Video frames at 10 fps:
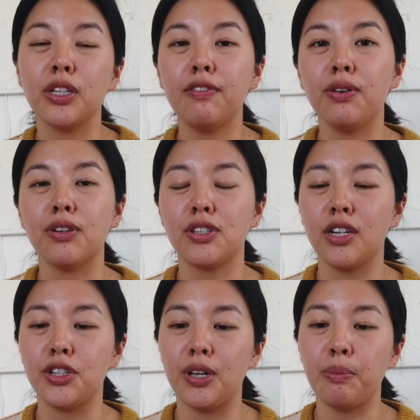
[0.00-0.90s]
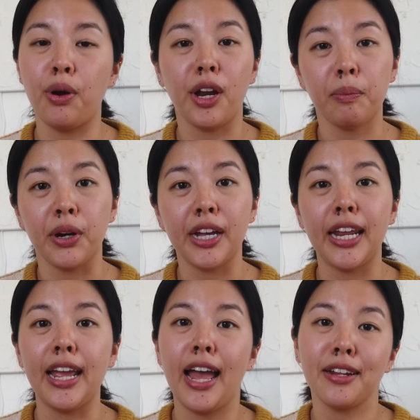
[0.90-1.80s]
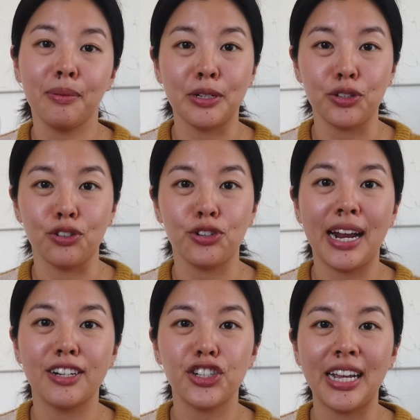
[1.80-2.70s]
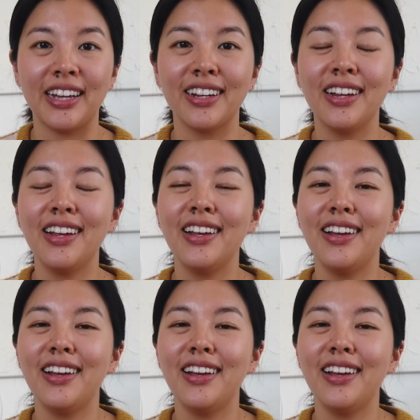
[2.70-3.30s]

really focused on doing product marketing and commercial strategy.